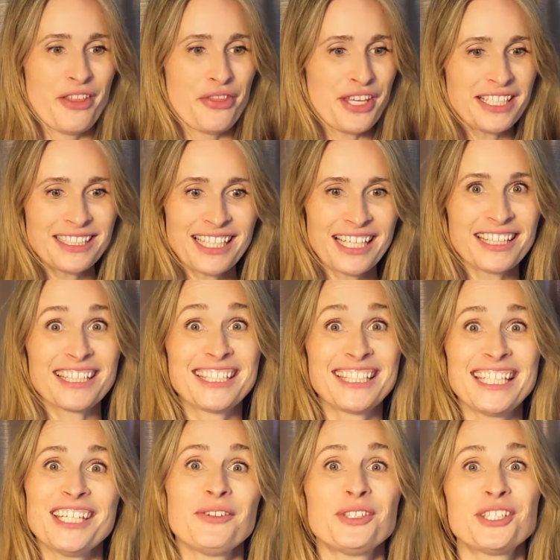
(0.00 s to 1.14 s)
Things like the
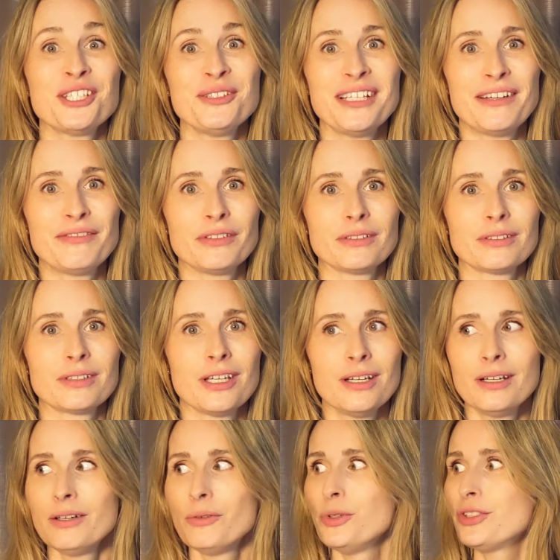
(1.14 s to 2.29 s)
CO2 levels
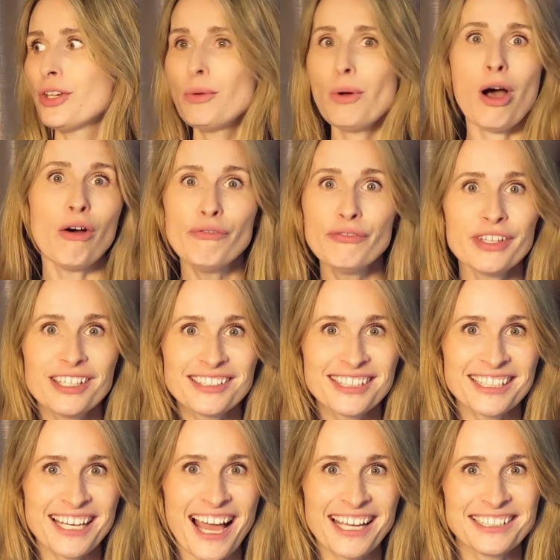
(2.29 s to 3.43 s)
were so obvious
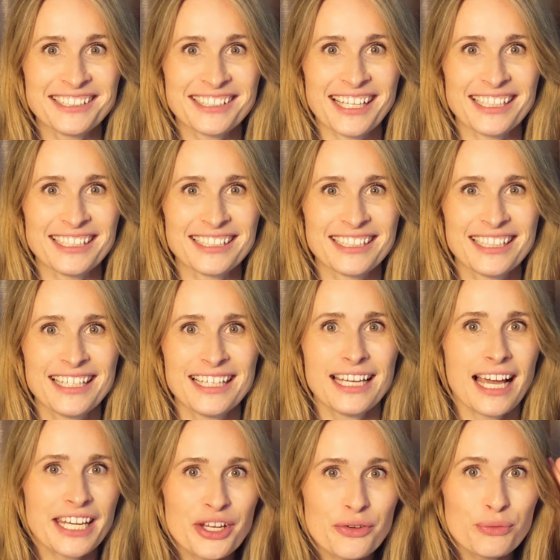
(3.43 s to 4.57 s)
in hindsight,
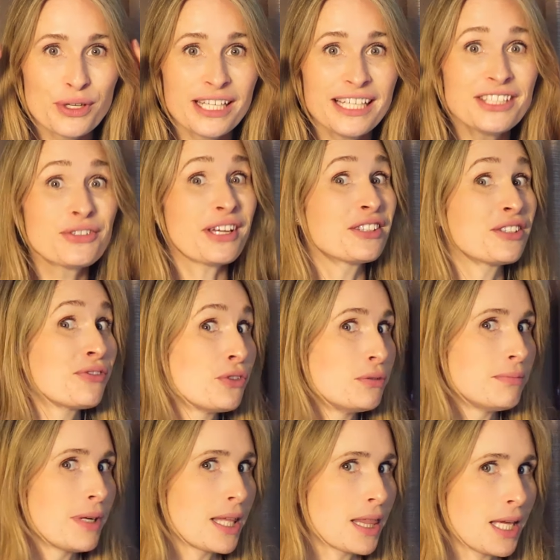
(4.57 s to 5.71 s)
and it really
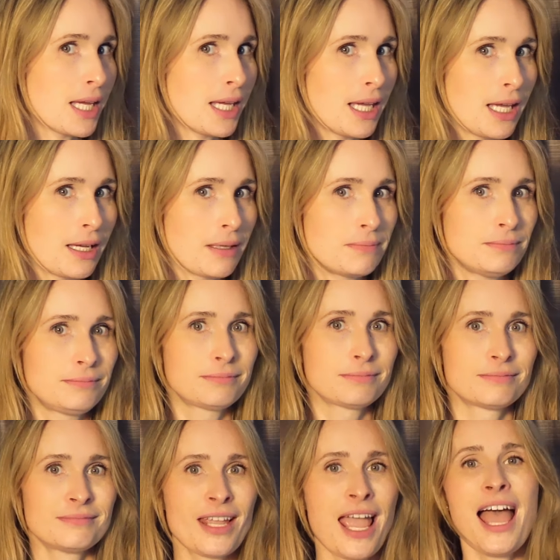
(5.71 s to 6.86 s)
transformed my thinking.
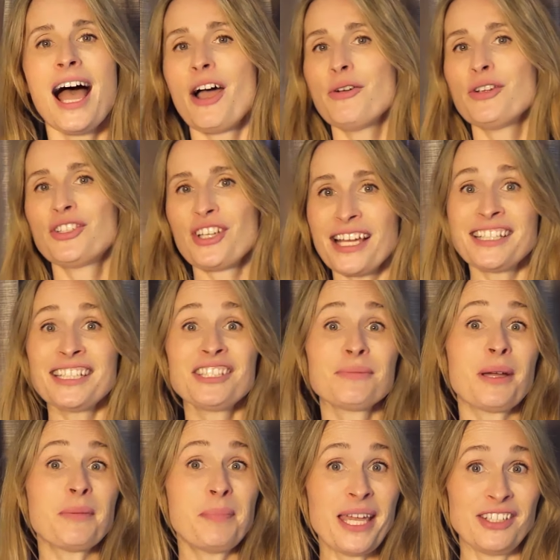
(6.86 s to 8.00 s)
I was chatting to
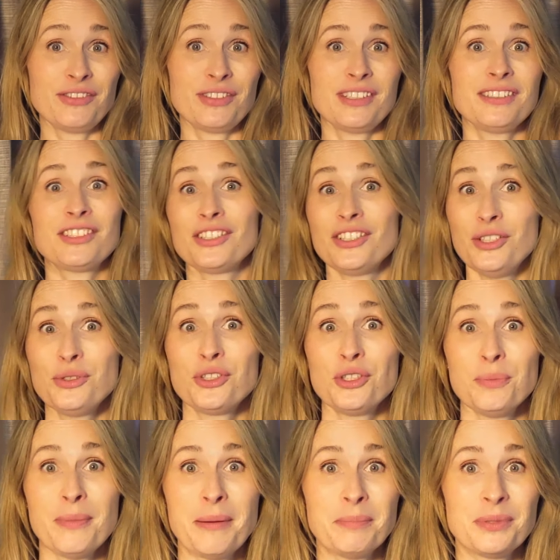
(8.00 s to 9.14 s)
my Patreons and
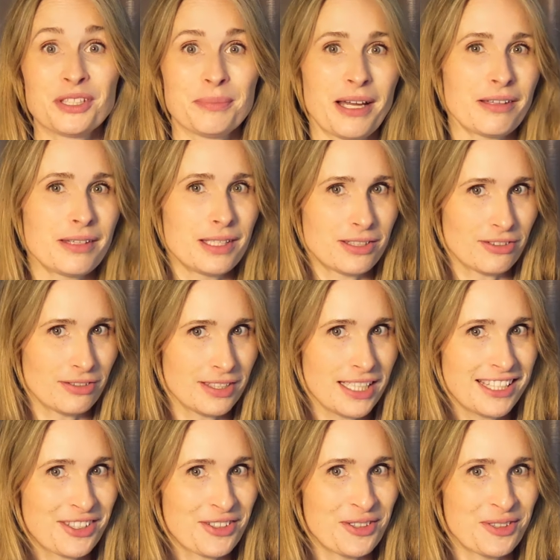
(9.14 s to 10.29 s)
YouTube members about this on
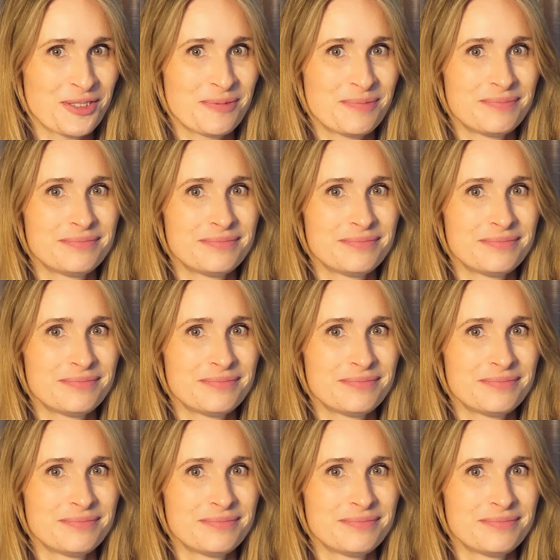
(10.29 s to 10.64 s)
Discord.